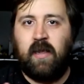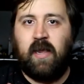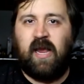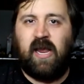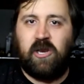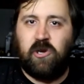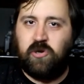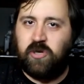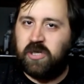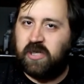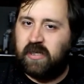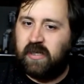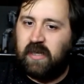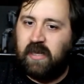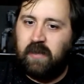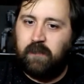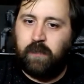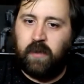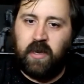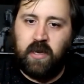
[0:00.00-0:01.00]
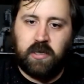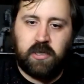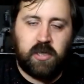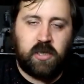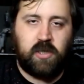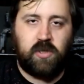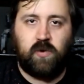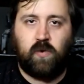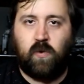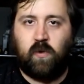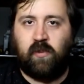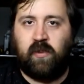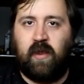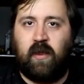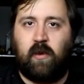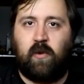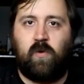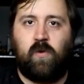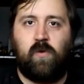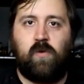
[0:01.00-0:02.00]
and you just keep inching towards
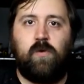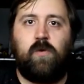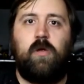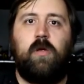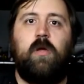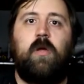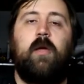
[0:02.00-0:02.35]
that goal,